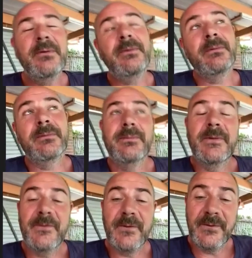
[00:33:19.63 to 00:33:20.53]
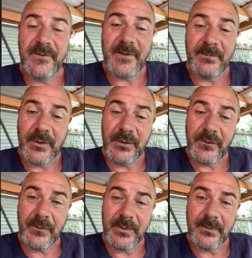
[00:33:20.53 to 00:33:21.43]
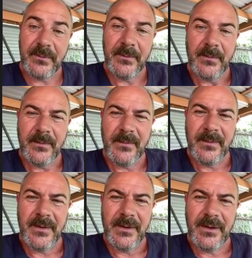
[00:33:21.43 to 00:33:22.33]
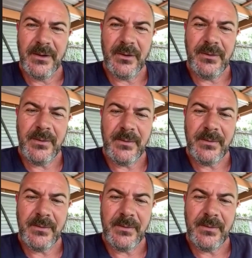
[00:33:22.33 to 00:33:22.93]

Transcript: Oh, the stone's done my job. You know?